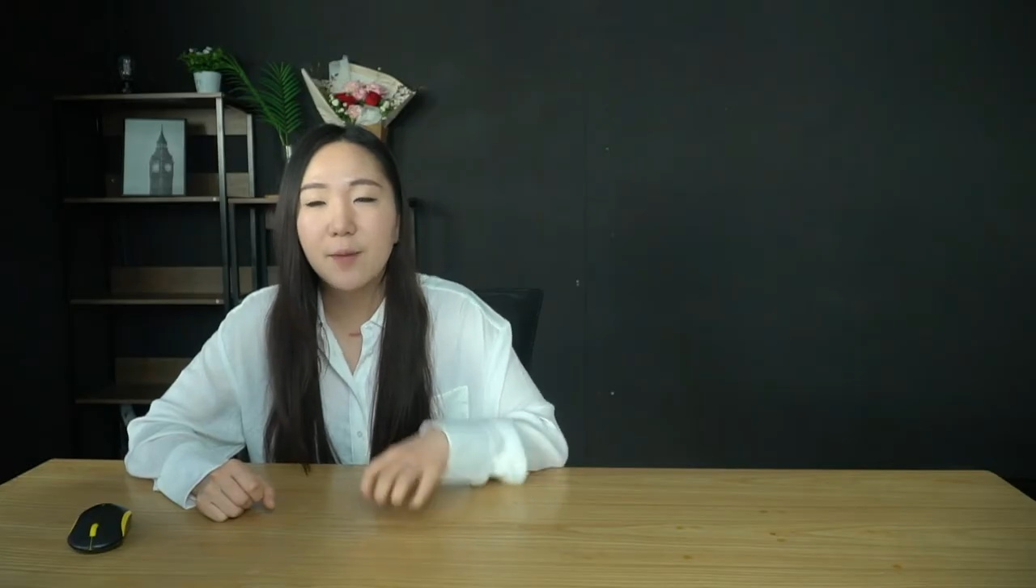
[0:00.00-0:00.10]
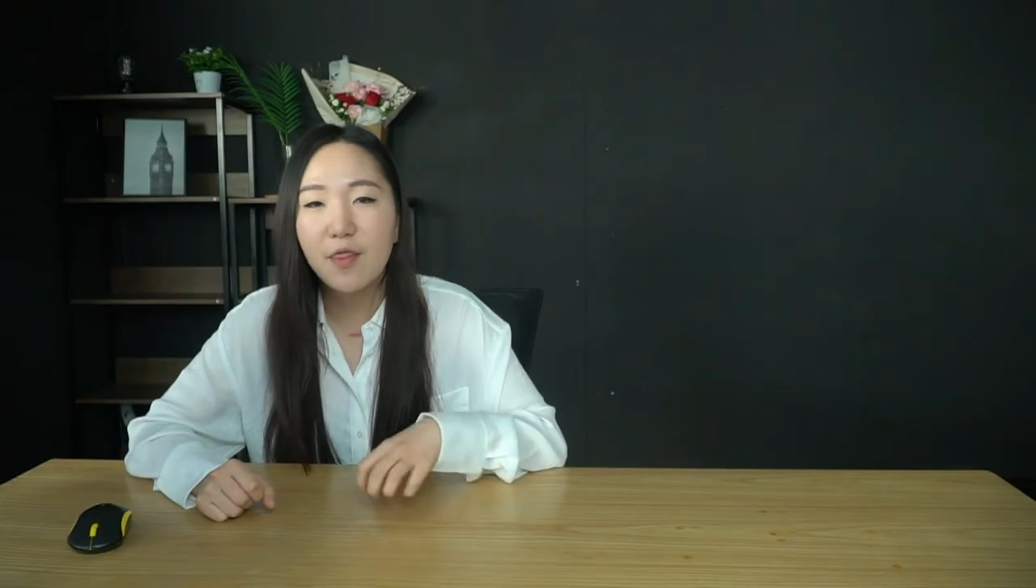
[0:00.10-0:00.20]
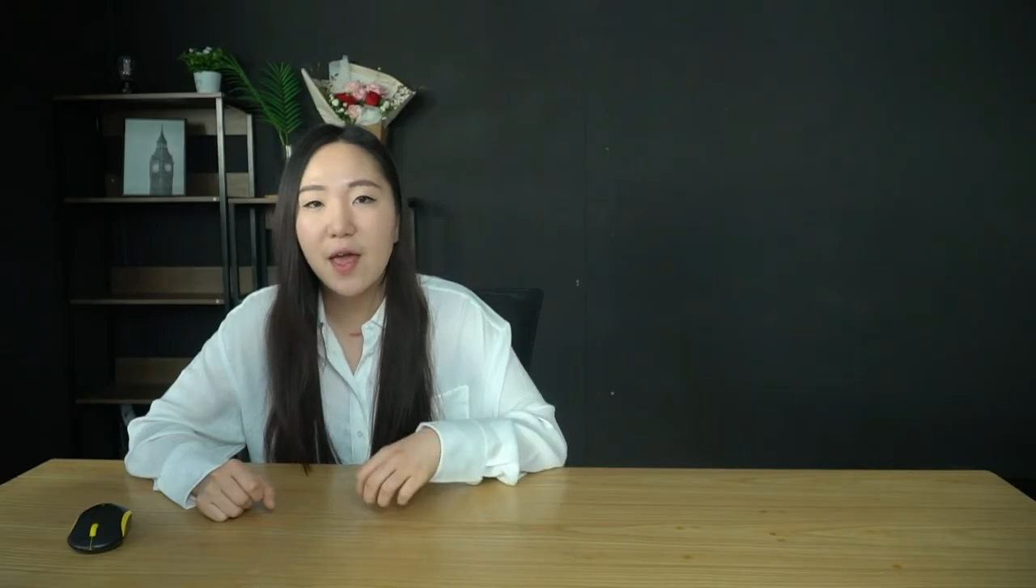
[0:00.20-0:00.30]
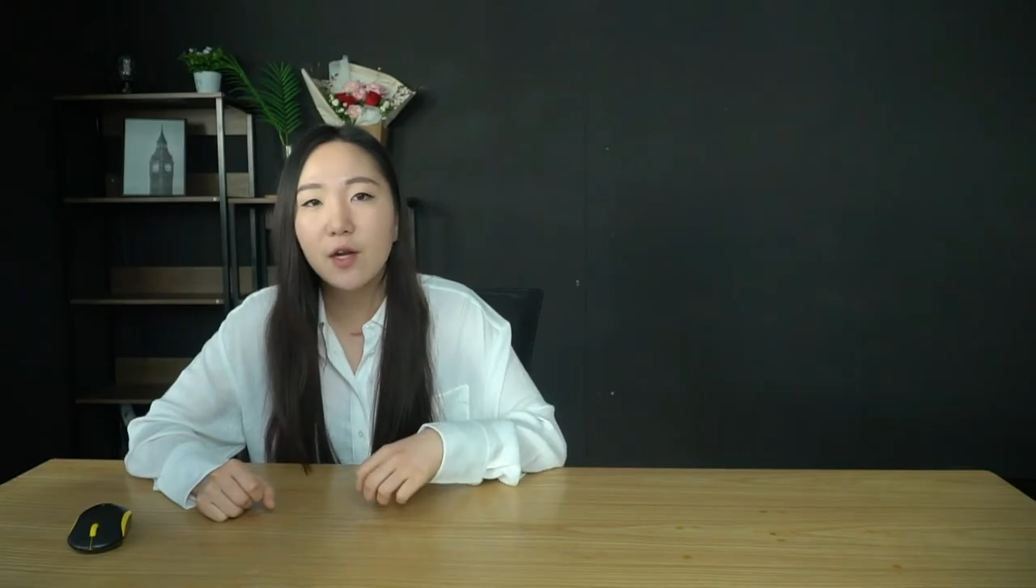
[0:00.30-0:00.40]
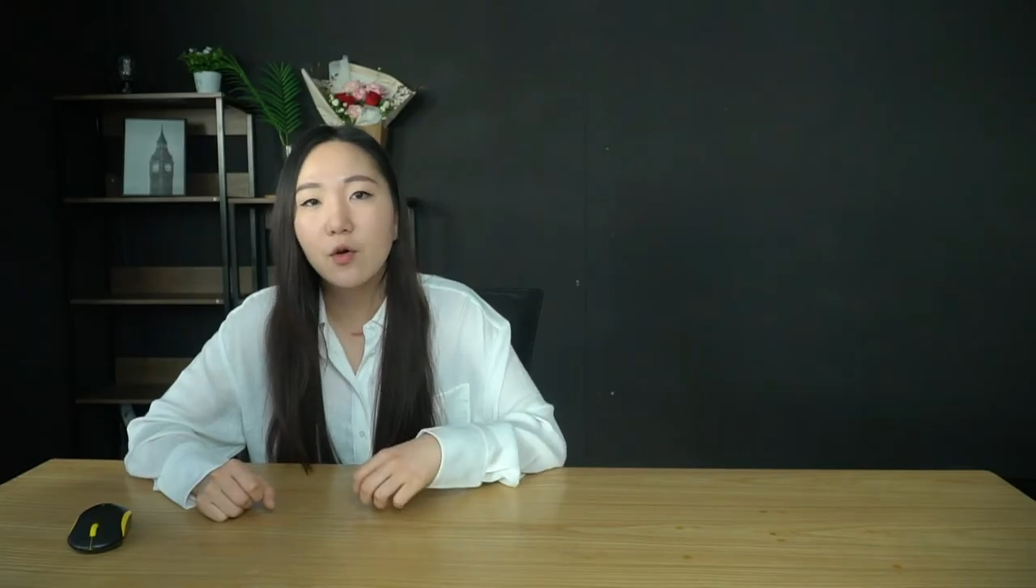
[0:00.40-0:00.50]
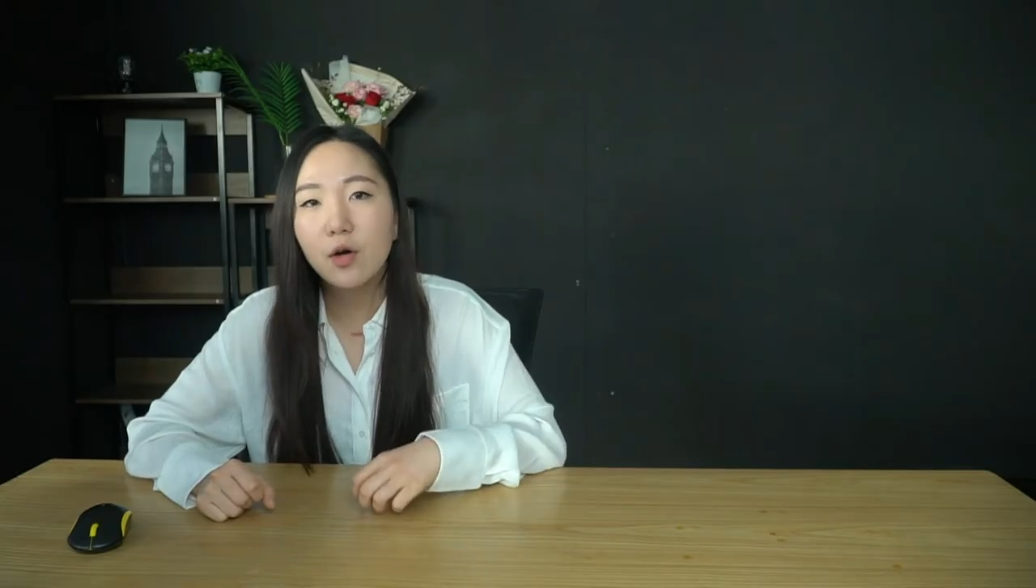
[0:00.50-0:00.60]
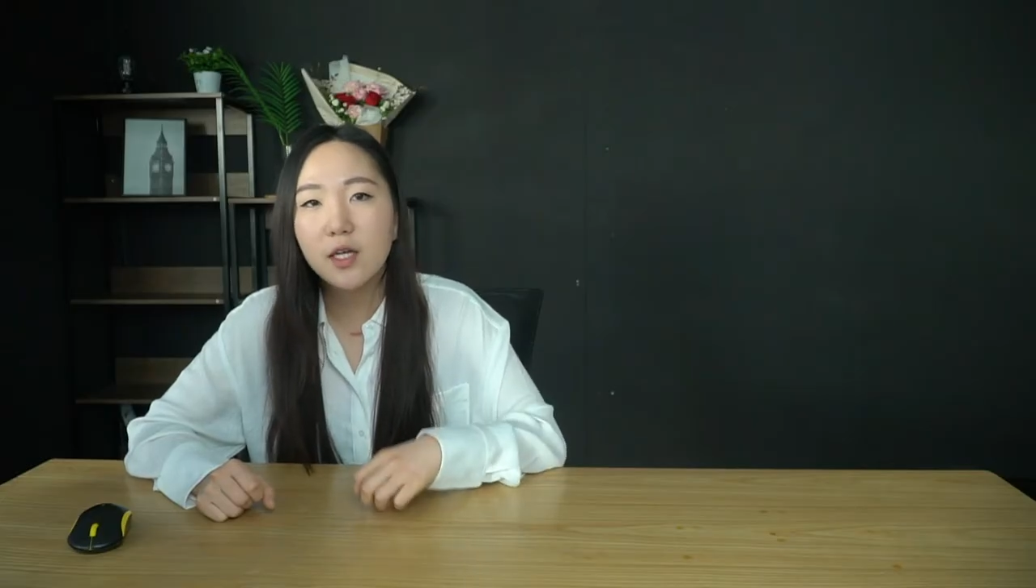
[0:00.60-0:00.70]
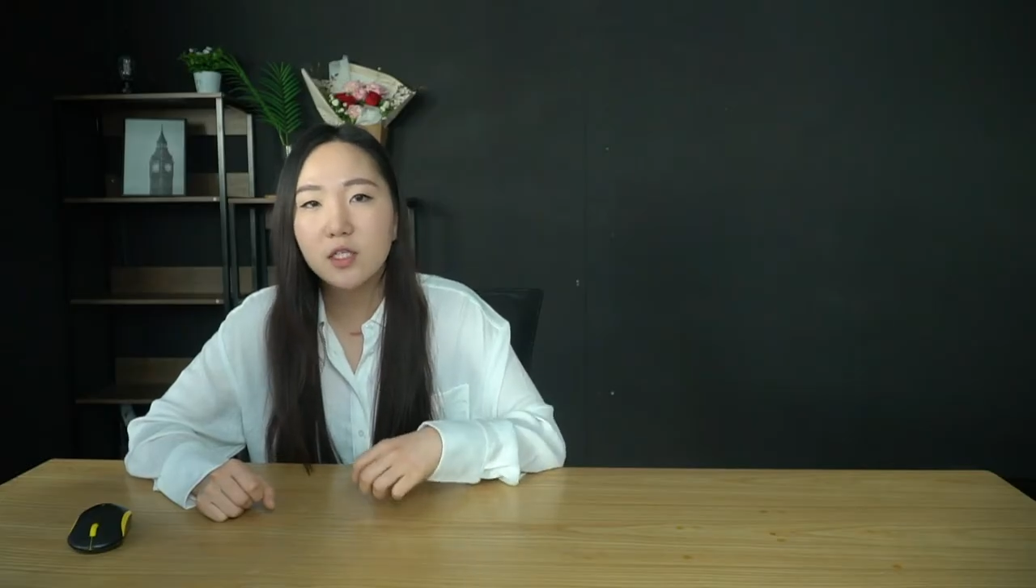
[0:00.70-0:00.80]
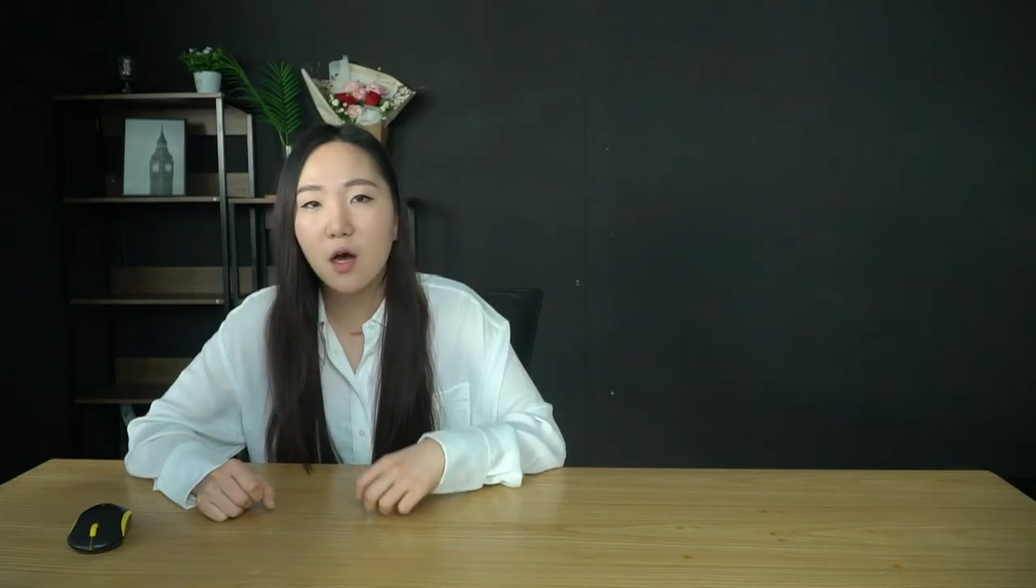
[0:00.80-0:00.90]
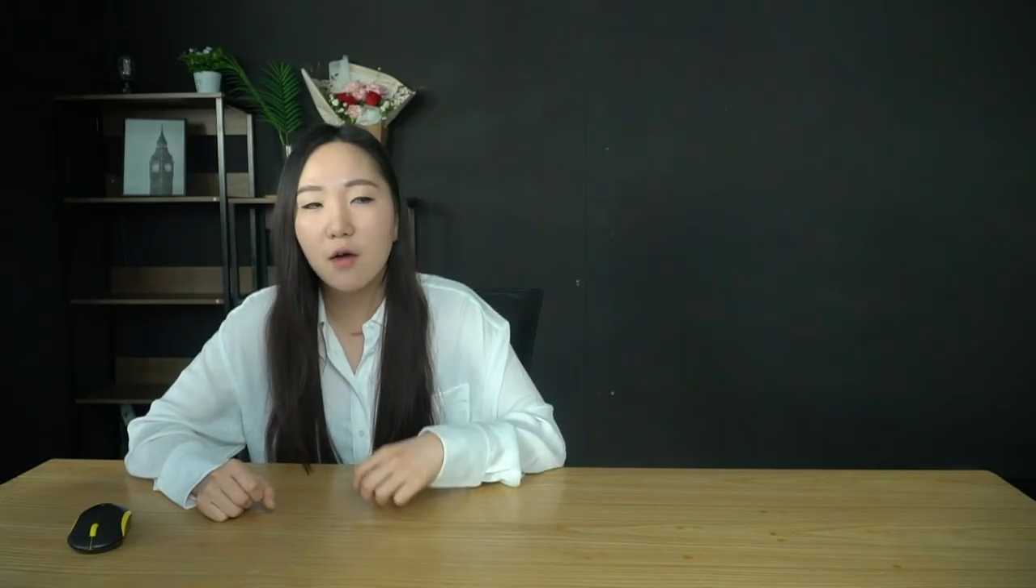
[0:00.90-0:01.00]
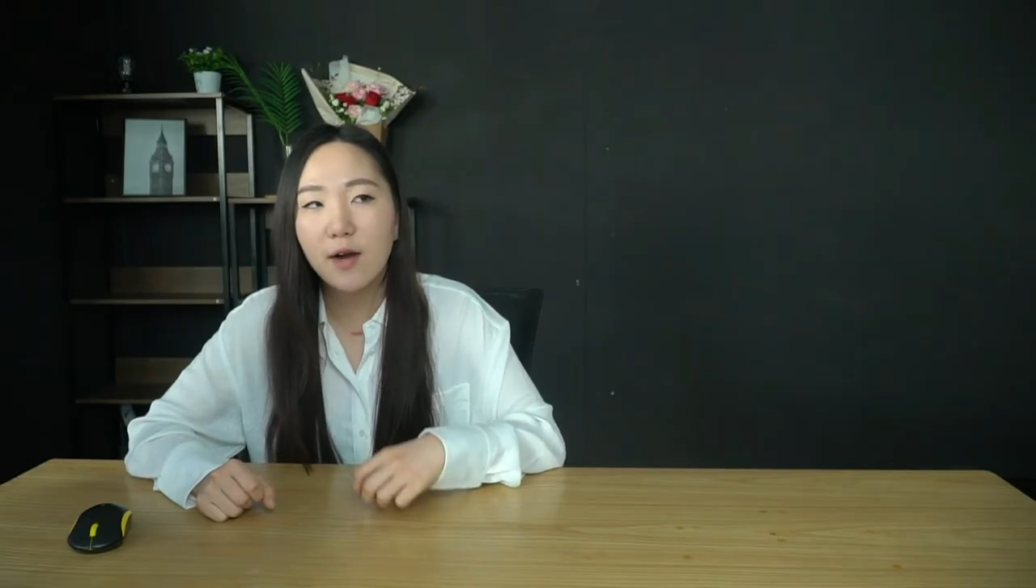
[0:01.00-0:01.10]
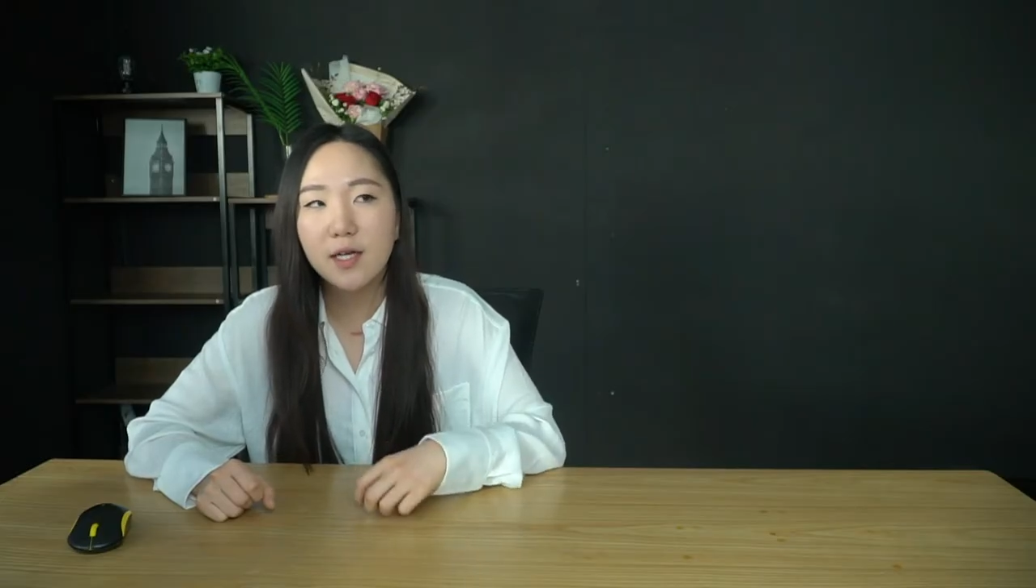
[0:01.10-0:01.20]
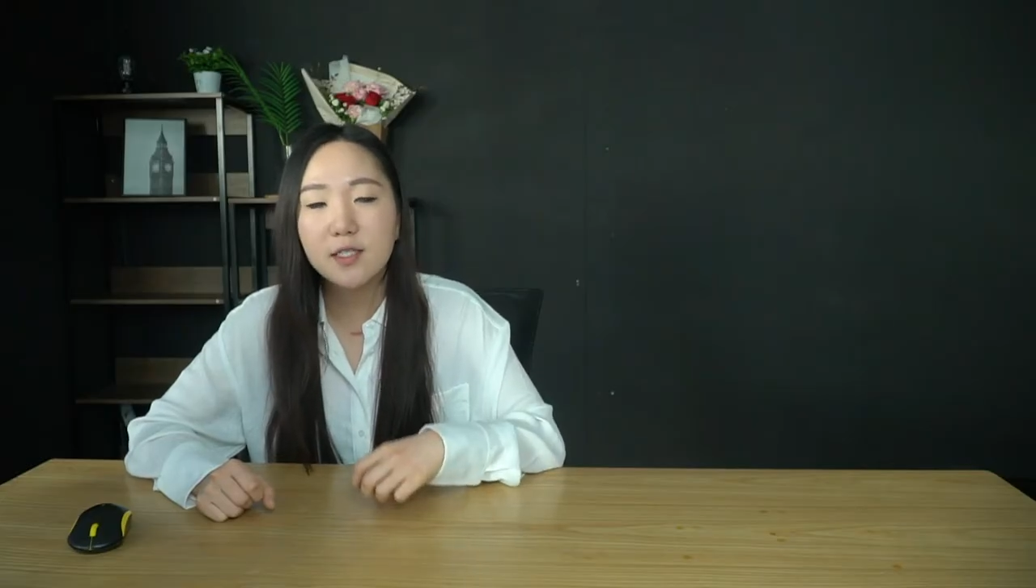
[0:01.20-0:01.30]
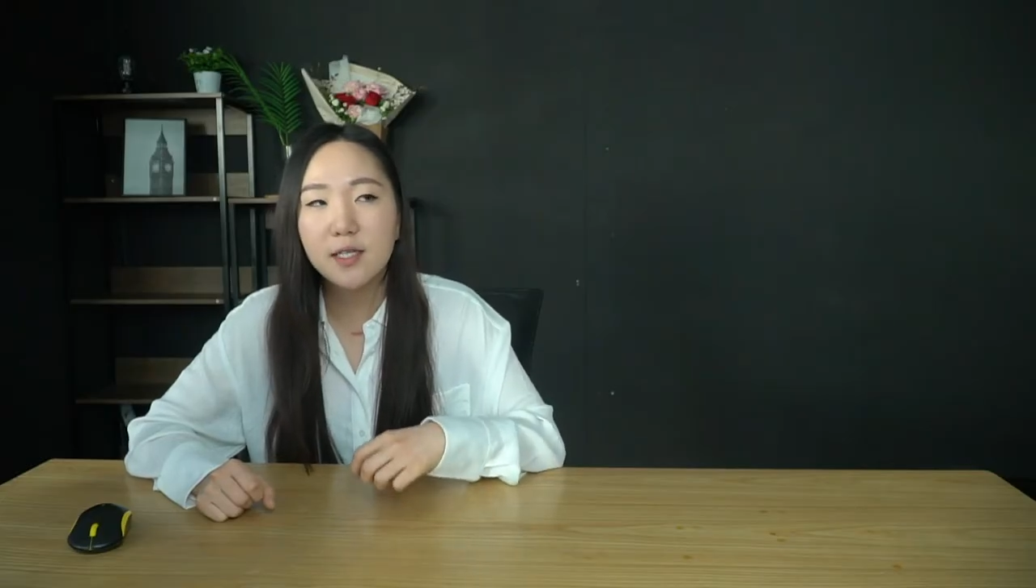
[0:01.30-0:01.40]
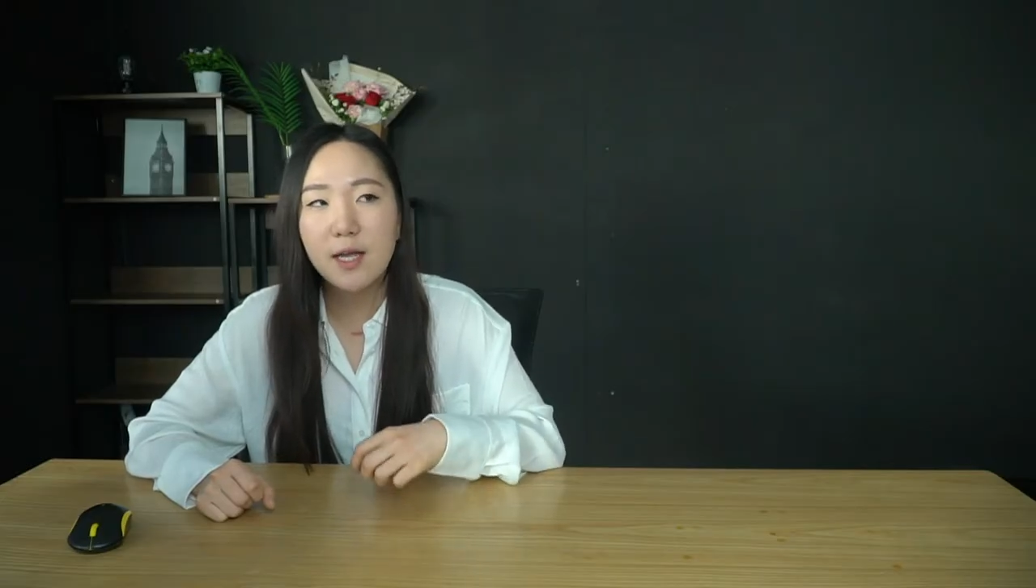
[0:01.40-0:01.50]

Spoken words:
but they're not a direct